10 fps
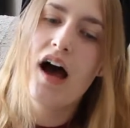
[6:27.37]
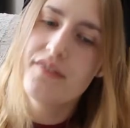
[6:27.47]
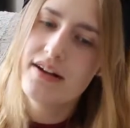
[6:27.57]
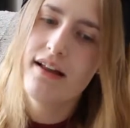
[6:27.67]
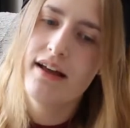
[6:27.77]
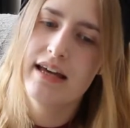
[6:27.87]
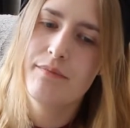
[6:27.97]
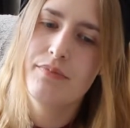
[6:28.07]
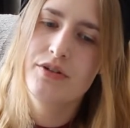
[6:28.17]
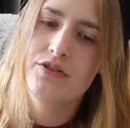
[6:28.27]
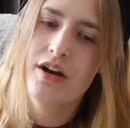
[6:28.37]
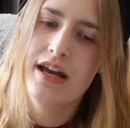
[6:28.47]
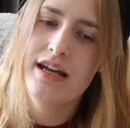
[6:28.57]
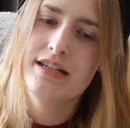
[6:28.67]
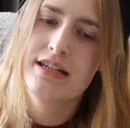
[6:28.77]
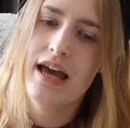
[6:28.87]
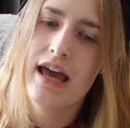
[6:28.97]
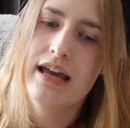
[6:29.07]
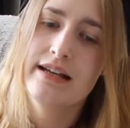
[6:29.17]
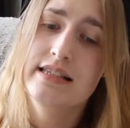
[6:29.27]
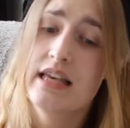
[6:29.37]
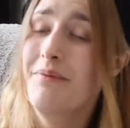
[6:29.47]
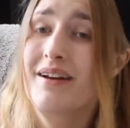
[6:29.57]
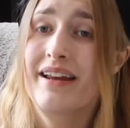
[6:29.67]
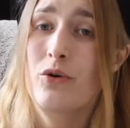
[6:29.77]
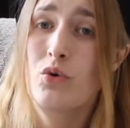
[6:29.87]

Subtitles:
I feel like it portrayed a seemingly